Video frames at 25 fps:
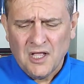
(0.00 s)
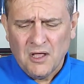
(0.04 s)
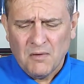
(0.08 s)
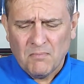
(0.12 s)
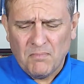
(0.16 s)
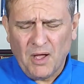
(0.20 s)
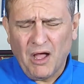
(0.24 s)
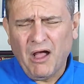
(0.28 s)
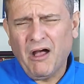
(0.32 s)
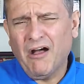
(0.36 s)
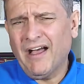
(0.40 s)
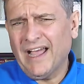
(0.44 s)

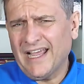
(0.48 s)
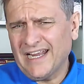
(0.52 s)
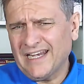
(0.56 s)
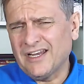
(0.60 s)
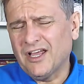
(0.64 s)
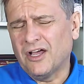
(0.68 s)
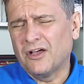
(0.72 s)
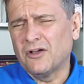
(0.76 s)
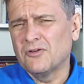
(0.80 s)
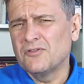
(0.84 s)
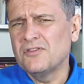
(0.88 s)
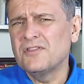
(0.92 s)
But I
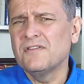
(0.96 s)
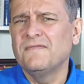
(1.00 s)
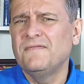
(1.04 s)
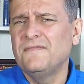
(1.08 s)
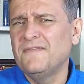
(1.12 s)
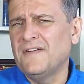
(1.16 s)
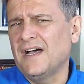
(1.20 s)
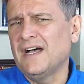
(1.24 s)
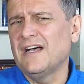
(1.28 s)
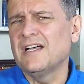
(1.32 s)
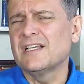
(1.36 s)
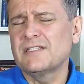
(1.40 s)
know the
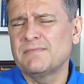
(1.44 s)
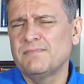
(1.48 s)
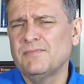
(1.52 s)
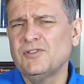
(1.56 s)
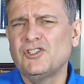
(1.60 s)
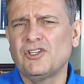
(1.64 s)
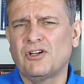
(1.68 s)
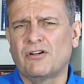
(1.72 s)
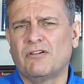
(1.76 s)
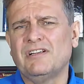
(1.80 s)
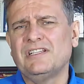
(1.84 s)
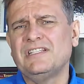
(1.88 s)
vast
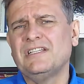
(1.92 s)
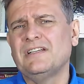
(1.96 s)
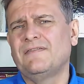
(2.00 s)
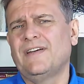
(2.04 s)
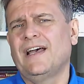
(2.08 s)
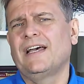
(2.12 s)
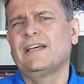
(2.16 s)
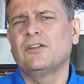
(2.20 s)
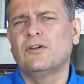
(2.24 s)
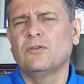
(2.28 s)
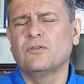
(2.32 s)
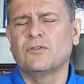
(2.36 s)
majority of
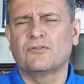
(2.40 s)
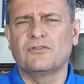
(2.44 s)
adult